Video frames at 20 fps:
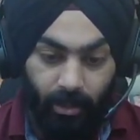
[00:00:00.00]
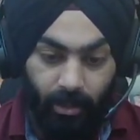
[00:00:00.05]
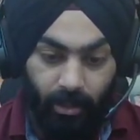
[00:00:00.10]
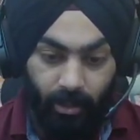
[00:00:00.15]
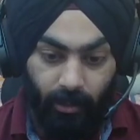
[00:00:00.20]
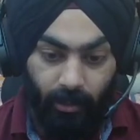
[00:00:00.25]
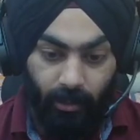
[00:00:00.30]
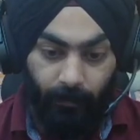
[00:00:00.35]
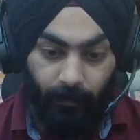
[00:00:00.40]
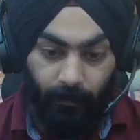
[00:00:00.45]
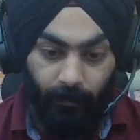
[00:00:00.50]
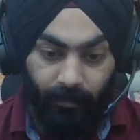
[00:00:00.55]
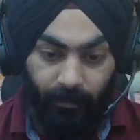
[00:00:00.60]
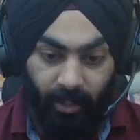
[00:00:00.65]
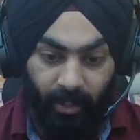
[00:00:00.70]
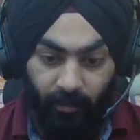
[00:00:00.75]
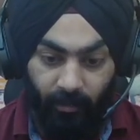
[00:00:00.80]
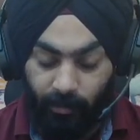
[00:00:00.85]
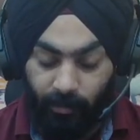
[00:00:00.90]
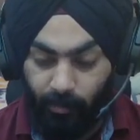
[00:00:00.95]

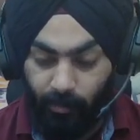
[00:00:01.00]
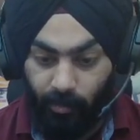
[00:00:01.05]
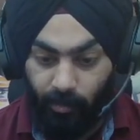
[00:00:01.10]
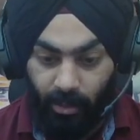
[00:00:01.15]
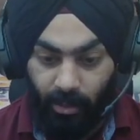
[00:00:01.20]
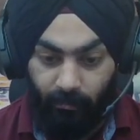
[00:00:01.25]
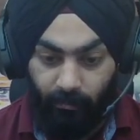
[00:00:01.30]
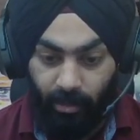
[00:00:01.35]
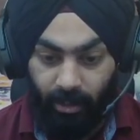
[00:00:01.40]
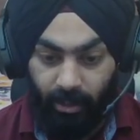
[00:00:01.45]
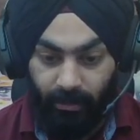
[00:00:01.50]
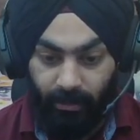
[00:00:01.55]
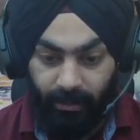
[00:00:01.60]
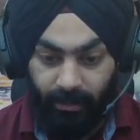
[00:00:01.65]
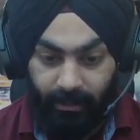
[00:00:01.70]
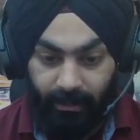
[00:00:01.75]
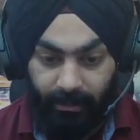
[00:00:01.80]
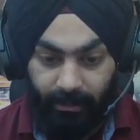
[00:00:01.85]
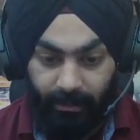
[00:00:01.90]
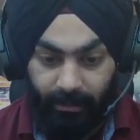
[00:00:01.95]
I was programming
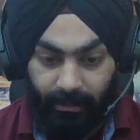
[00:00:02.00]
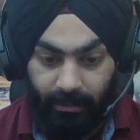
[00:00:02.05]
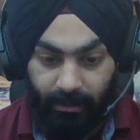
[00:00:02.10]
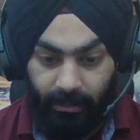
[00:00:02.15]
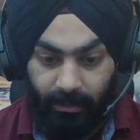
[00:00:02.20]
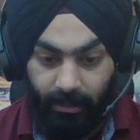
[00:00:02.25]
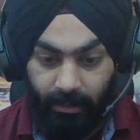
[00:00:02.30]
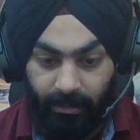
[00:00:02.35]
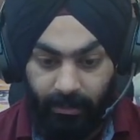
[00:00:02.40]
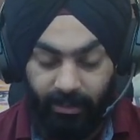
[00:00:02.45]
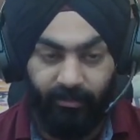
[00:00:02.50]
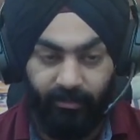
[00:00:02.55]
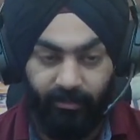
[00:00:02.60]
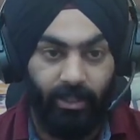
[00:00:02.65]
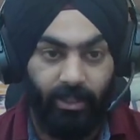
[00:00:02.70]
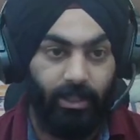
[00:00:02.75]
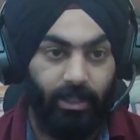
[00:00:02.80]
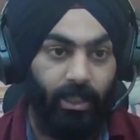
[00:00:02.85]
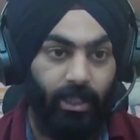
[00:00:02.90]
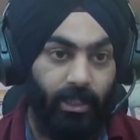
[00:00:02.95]
since
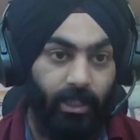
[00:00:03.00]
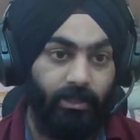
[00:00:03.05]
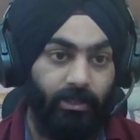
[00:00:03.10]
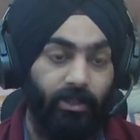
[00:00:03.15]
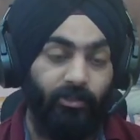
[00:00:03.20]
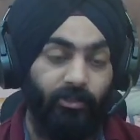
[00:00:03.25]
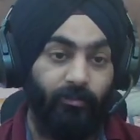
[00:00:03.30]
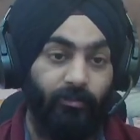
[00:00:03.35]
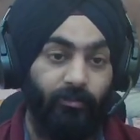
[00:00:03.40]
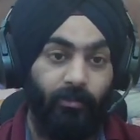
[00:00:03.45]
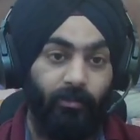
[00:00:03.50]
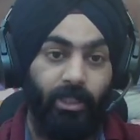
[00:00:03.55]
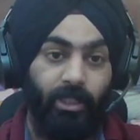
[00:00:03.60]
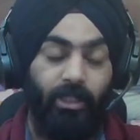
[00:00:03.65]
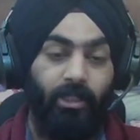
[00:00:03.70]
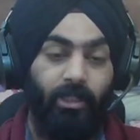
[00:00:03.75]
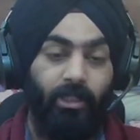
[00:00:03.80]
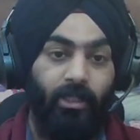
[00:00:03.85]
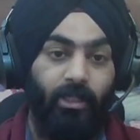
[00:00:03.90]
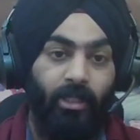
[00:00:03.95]
seventh class of
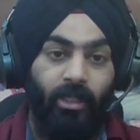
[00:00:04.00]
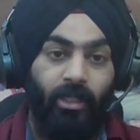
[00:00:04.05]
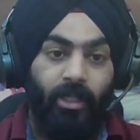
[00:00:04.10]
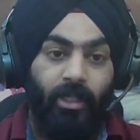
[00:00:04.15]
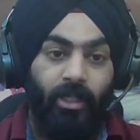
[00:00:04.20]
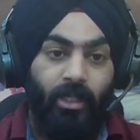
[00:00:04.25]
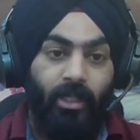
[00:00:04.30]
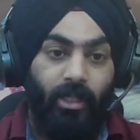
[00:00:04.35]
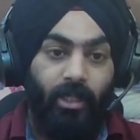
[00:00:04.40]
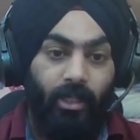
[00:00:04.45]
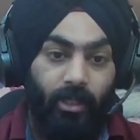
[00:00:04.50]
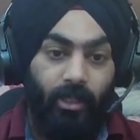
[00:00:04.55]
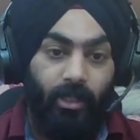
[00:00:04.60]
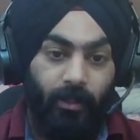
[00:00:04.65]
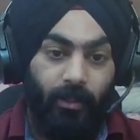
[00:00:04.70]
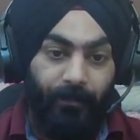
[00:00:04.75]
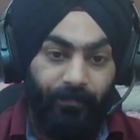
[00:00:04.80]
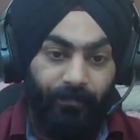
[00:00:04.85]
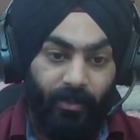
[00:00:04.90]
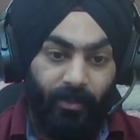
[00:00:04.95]
mine,
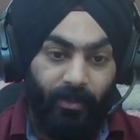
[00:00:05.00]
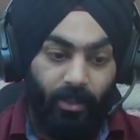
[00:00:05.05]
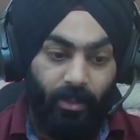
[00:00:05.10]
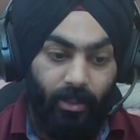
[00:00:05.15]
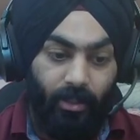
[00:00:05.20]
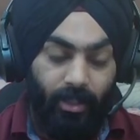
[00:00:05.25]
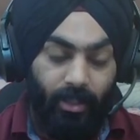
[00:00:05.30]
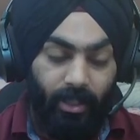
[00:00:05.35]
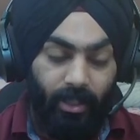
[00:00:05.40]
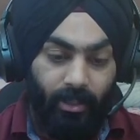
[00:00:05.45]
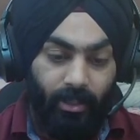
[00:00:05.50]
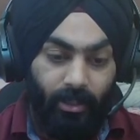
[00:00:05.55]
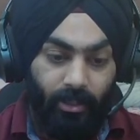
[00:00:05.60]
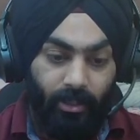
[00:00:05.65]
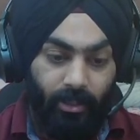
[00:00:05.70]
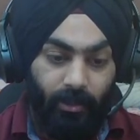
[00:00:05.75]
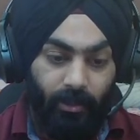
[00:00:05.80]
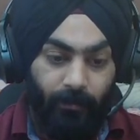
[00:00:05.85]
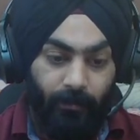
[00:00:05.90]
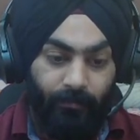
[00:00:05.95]
and
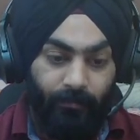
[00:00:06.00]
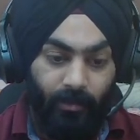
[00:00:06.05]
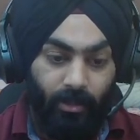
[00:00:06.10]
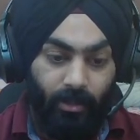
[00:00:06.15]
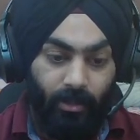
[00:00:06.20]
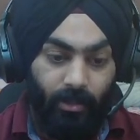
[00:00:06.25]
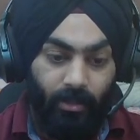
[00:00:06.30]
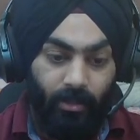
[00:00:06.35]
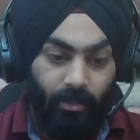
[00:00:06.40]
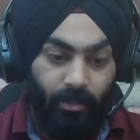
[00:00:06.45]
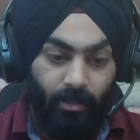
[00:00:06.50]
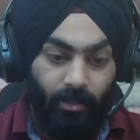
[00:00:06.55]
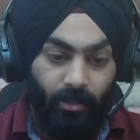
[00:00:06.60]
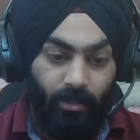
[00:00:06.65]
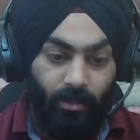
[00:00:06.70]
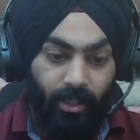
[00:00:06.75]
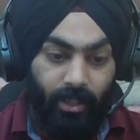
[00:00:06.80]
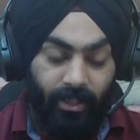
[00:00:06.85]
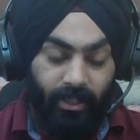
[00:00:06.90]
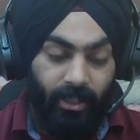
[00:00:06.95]

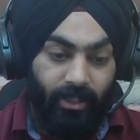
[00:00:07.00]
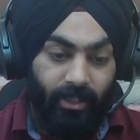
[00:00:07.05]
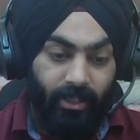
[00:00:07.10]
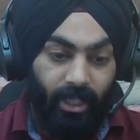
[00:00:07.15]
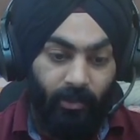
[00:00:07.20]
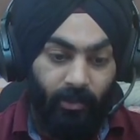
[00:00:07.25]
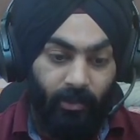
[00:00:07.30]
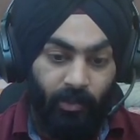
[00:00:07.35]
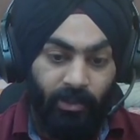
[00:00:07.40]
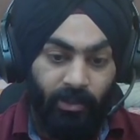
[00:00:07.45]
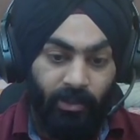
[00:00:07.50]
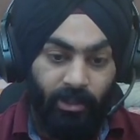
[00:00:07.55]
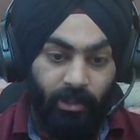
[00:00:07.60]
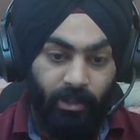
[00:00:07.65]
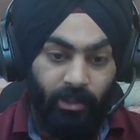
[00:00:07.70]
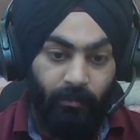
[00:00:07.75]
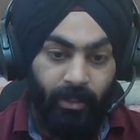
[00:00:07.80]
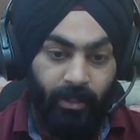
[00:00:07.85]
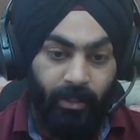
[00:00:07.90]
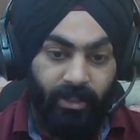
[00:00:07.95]
I think that was
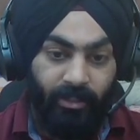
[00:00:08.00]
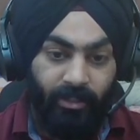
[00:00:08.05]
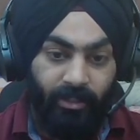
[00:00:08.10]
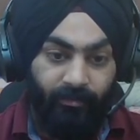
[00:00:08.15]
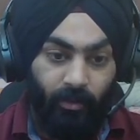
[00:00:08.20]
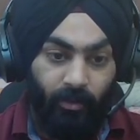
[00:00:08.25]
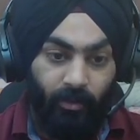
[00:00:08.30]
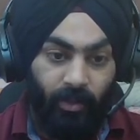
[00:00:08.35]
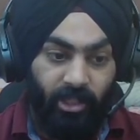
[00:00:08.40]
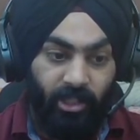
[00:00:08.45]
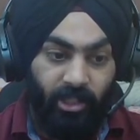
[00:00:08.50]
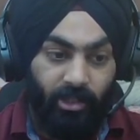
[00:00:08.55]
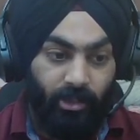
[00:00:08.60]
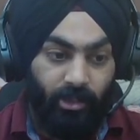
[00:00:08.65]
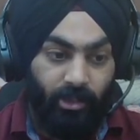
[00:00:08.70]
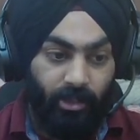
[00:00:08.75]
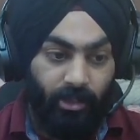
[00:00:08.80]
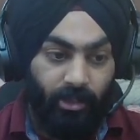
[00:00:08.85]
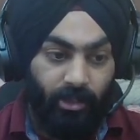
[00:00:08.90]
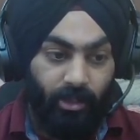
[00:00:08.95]
the basic
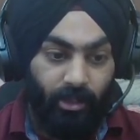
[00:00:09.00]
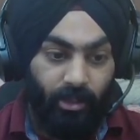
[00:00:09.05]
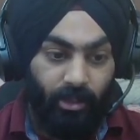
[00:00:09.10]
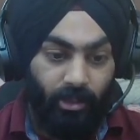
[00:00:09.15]
foundation